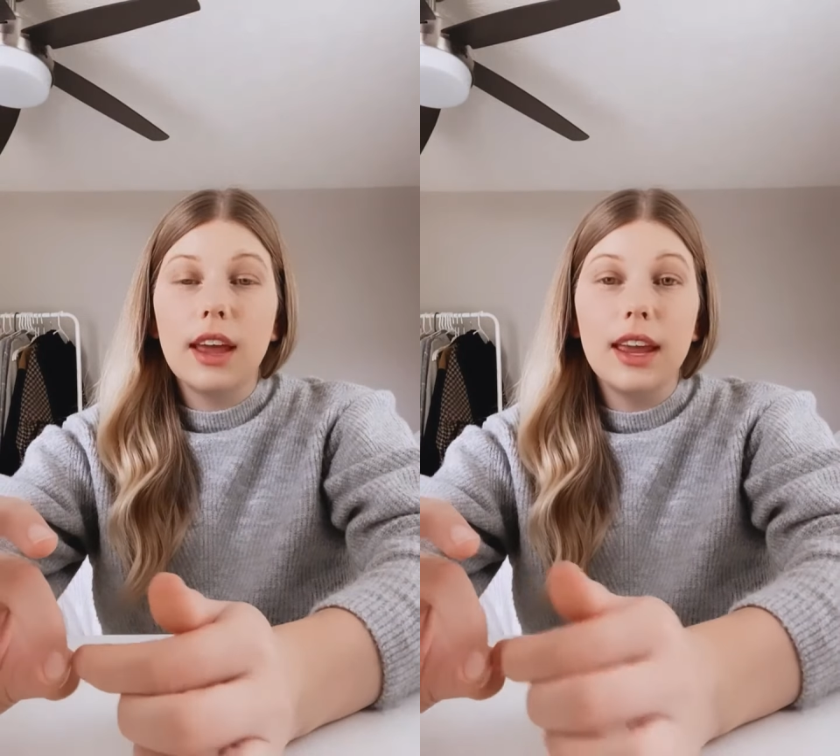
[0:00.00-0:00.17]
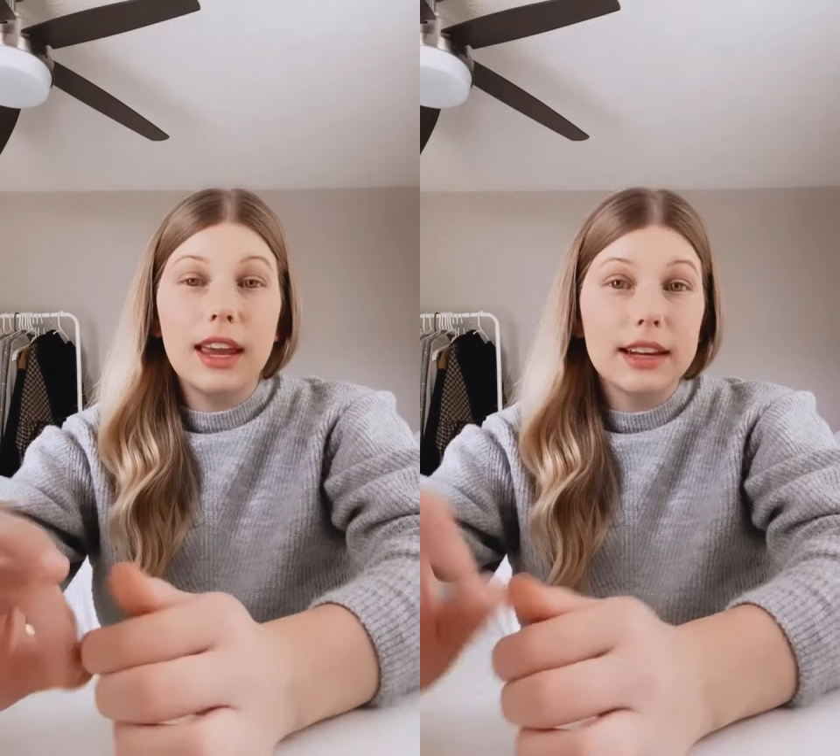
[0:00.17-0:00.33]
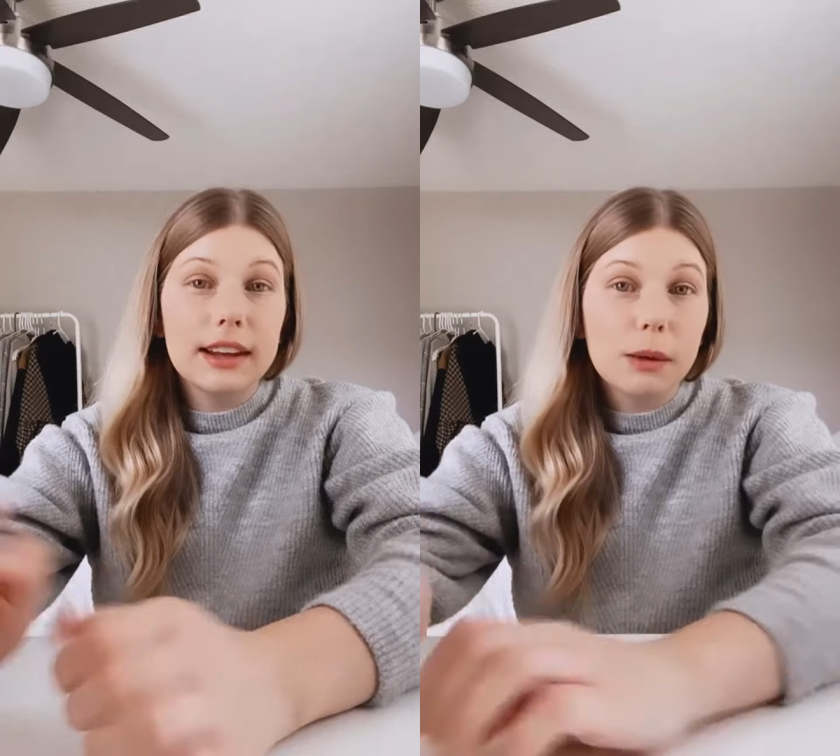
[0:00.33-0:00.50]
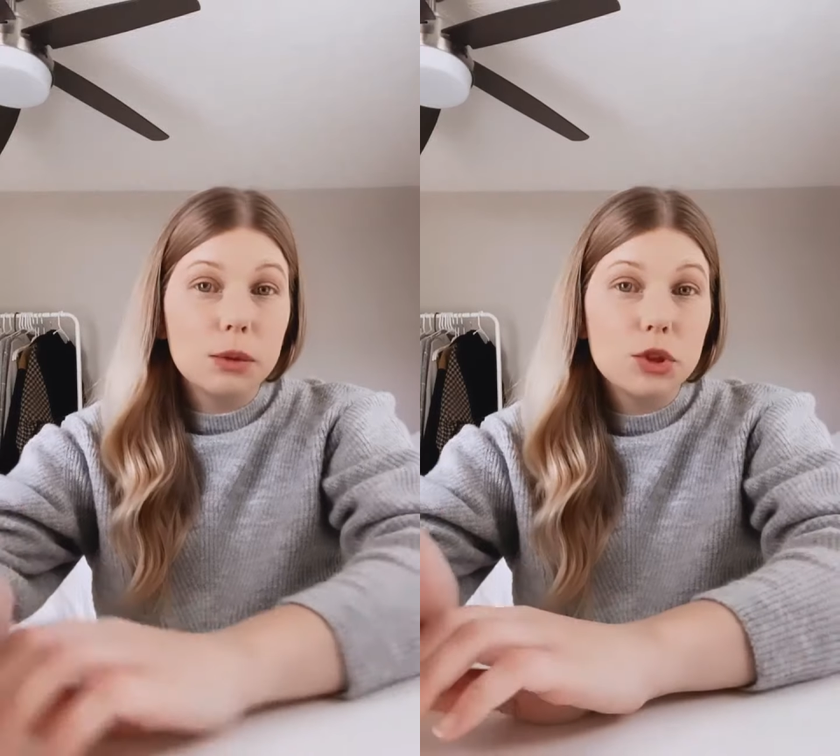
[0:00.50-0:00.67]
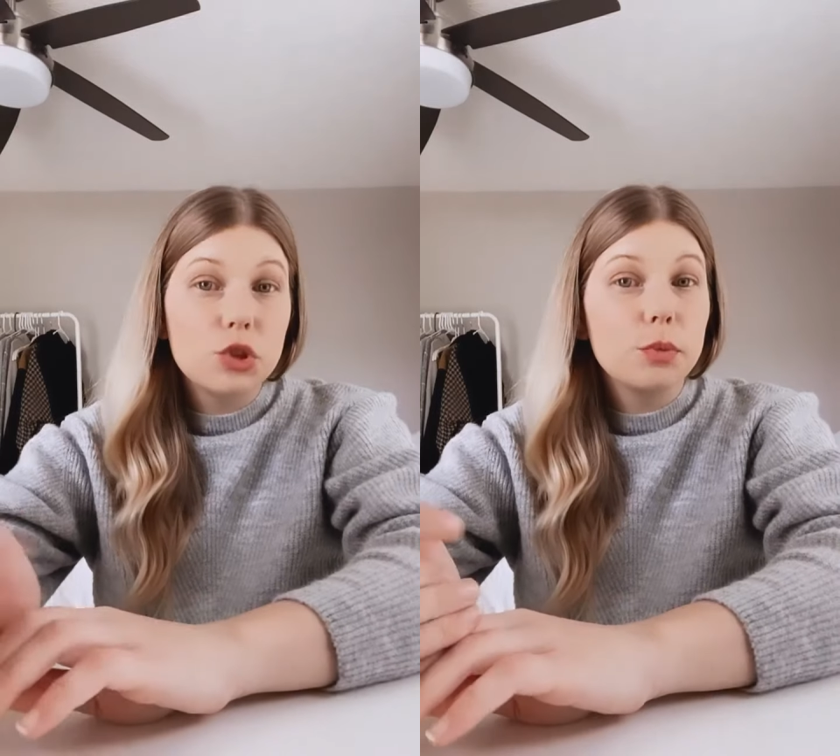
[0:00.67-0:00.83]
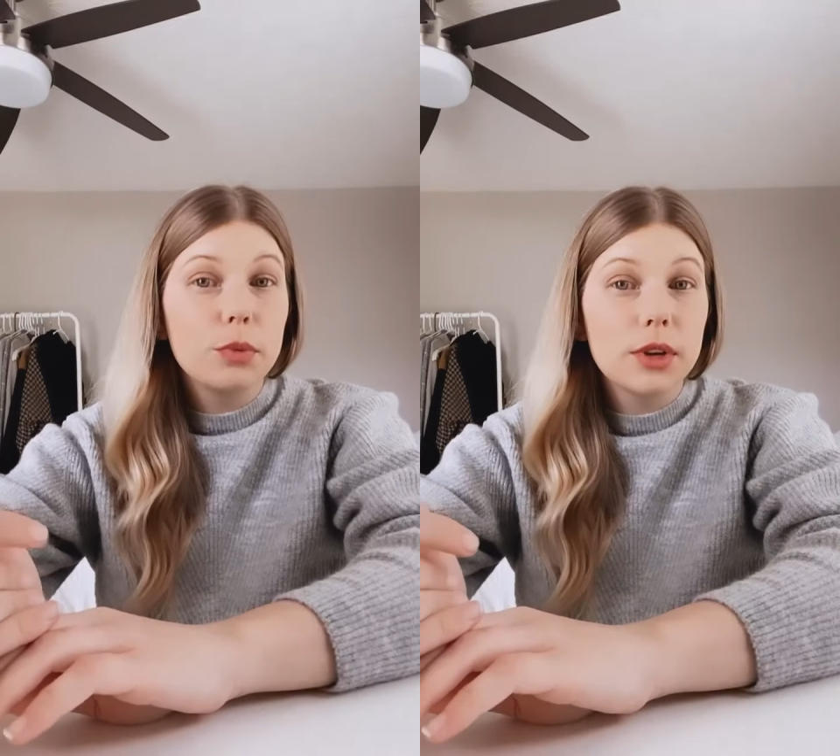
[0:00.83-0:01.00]
and I was
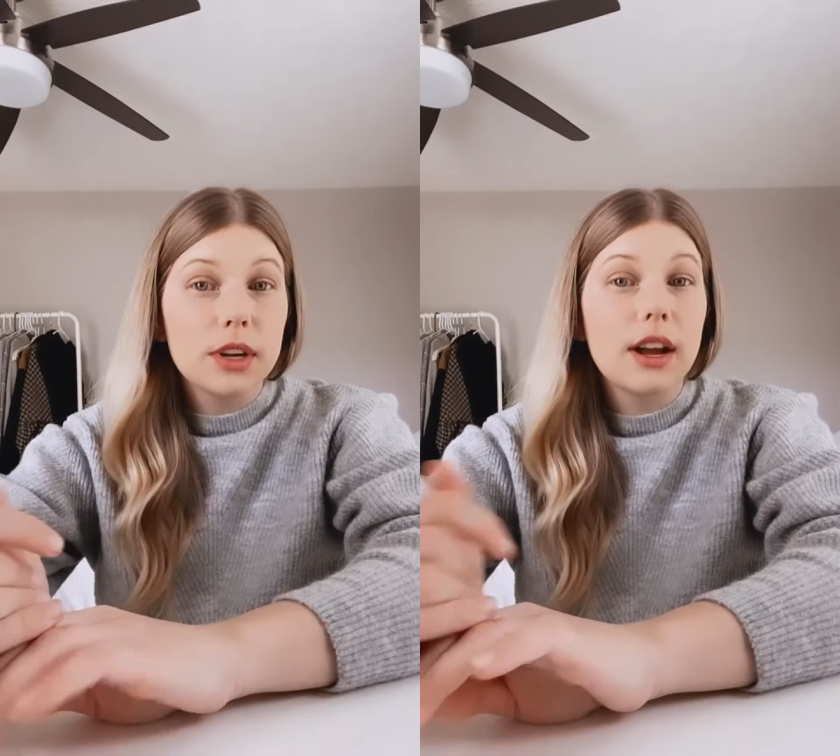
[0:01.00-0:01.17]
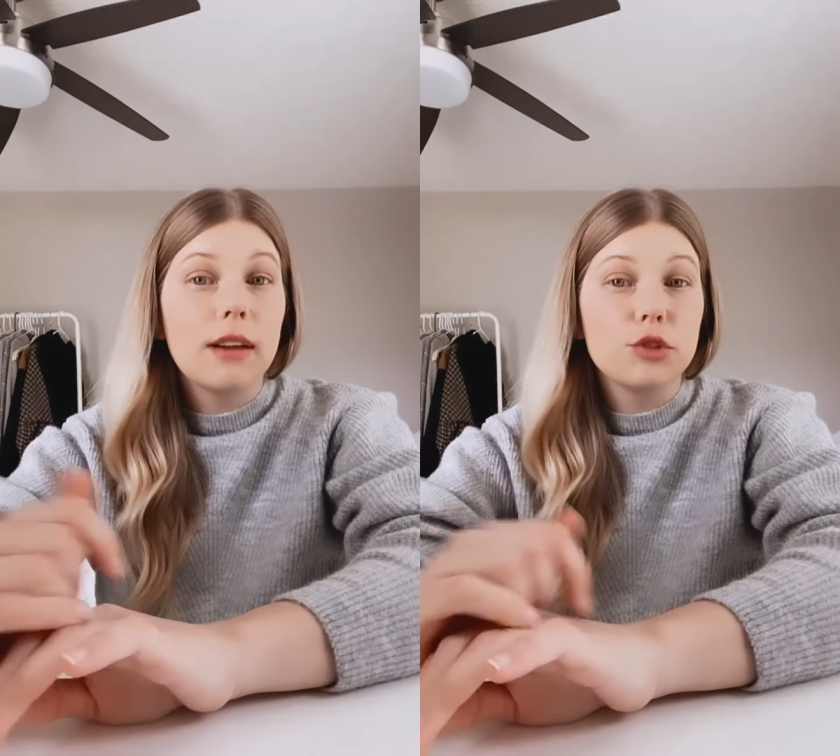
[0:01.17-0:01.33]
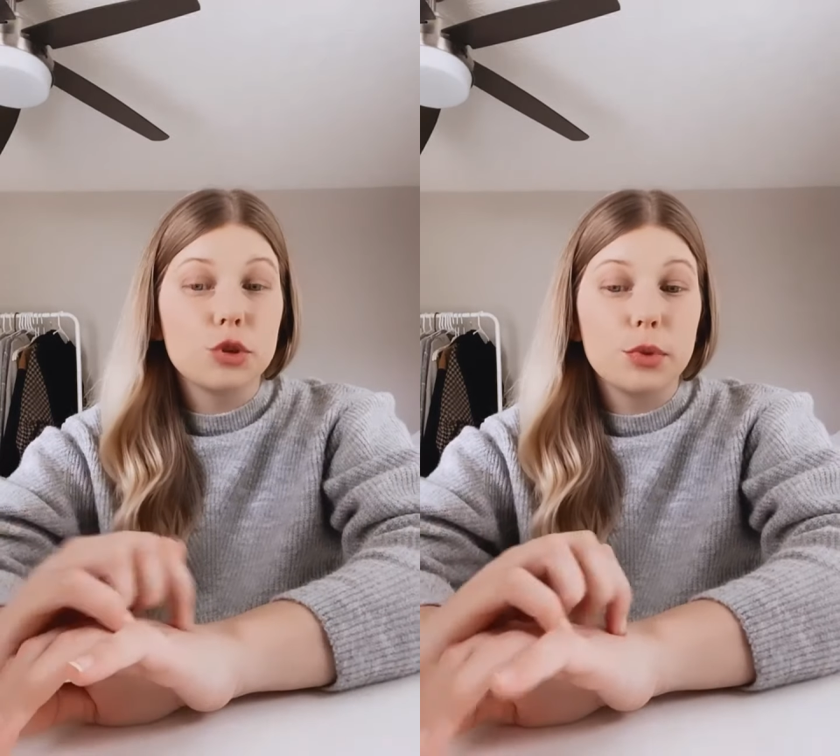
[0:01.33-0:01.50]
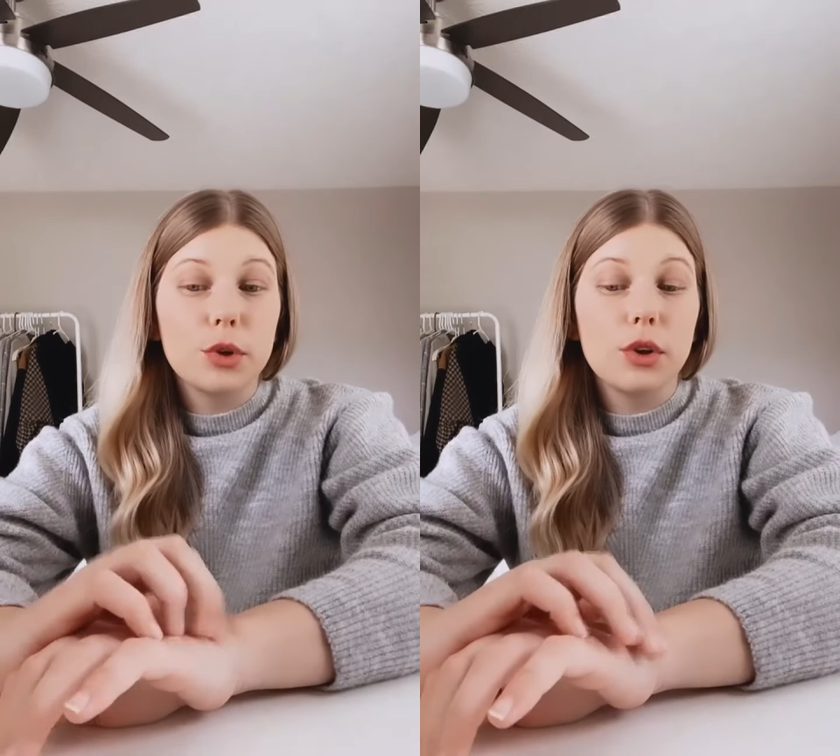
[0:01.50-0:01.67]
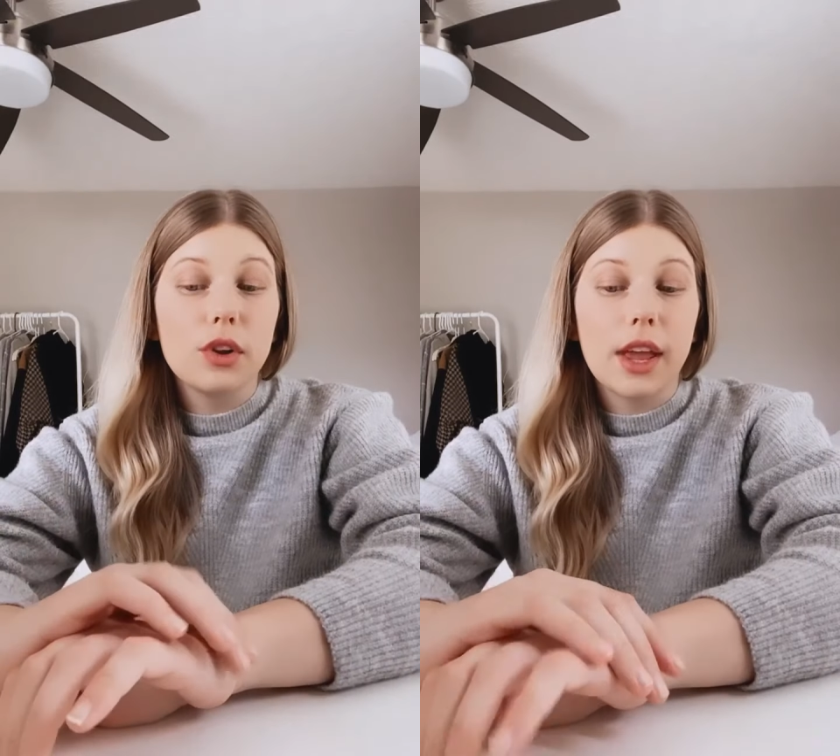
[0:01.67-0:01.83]
super uncomfortable.